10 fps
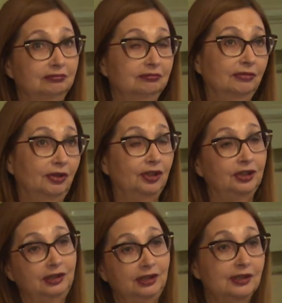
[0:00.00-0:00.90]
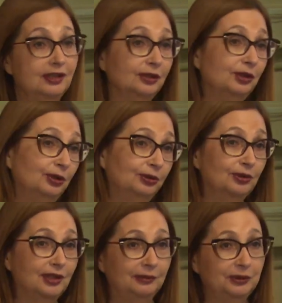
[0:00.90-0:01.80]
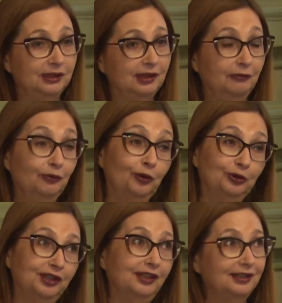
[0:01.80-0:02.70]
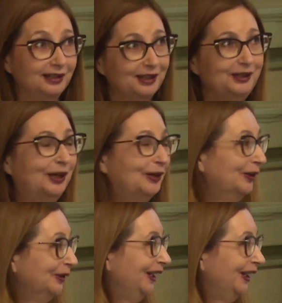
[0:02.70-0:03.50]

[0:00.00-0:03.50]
30 years ago or something like 40 years ago.